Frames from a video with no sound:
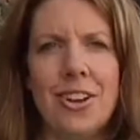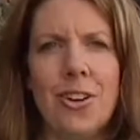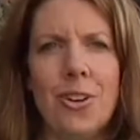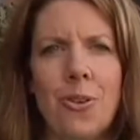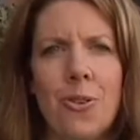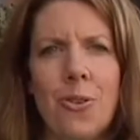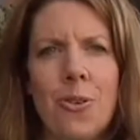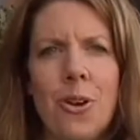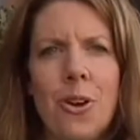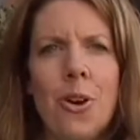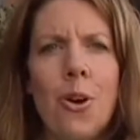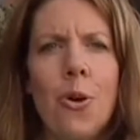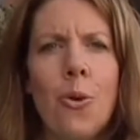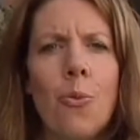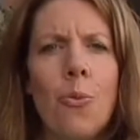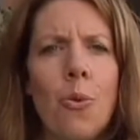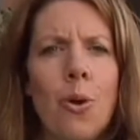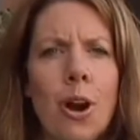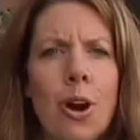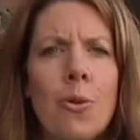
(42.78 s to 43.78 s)
you know,
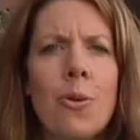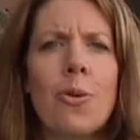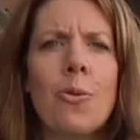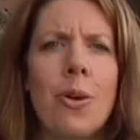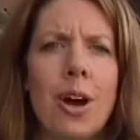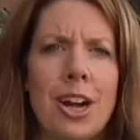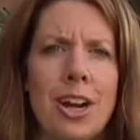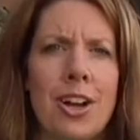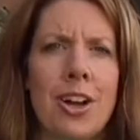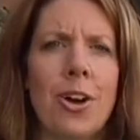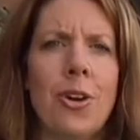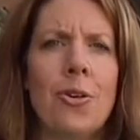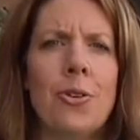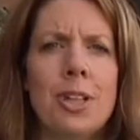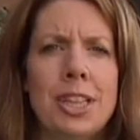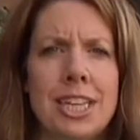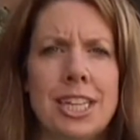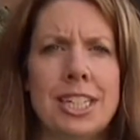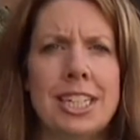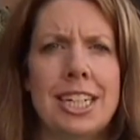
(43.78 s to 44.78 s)
where we want to
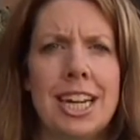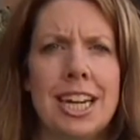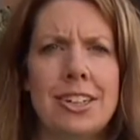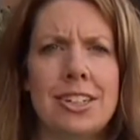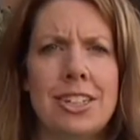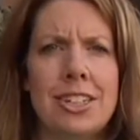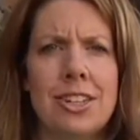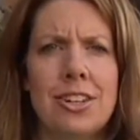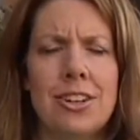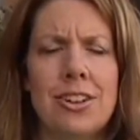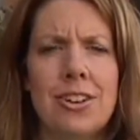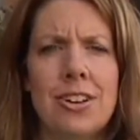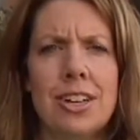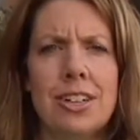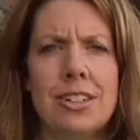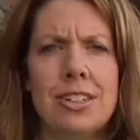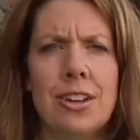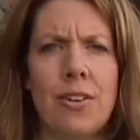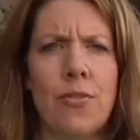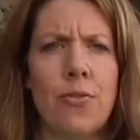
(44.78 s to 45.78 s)
go in this next year.
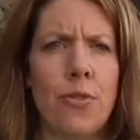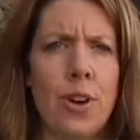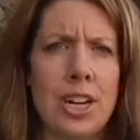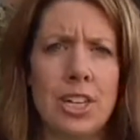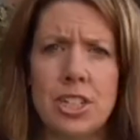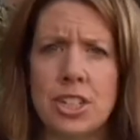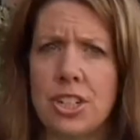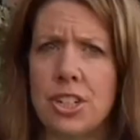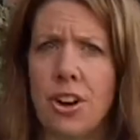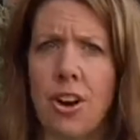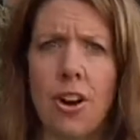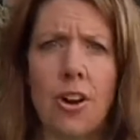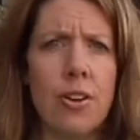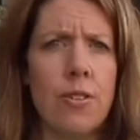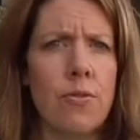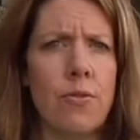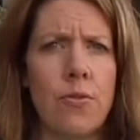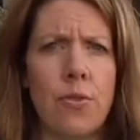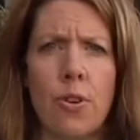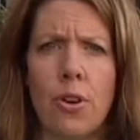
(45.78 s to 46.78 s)
It's a fresh
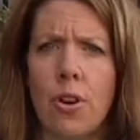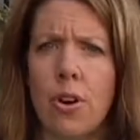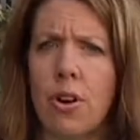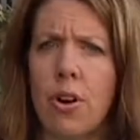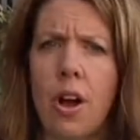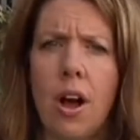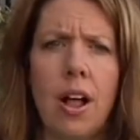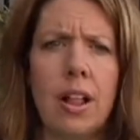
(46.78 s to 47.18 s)
start for